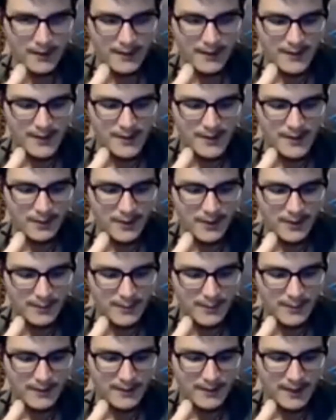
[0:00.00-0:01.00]
It doesn't want
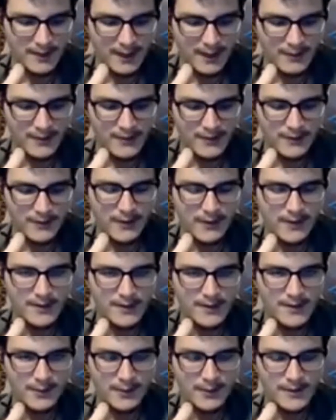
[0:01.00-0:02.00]
to have to do
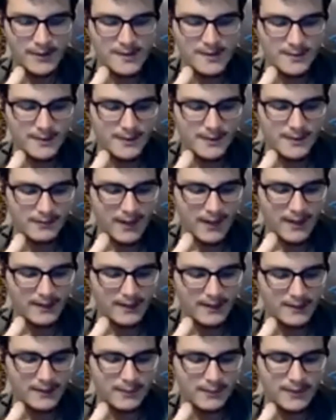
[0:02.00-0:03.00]
this. It wants to be
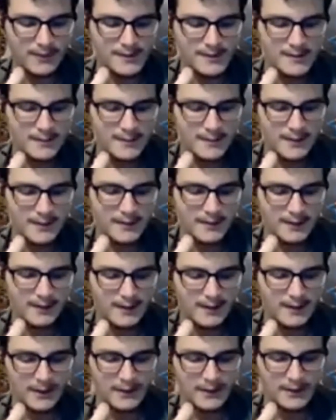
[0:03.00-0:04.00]
vital. It wants to be
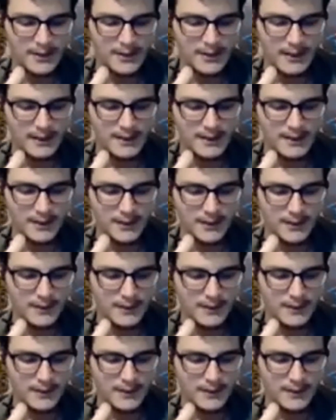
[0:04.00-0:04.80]
energetic. So